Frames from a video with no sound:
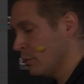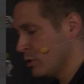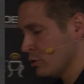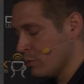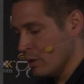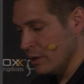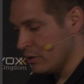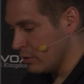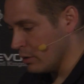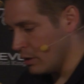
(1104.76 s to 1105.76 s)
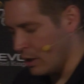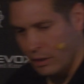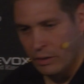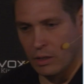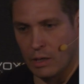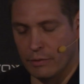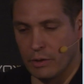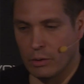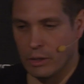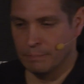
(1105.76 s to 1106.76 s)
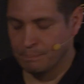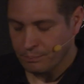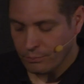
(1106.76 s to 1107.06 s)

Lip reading: which was released I think half a year ago,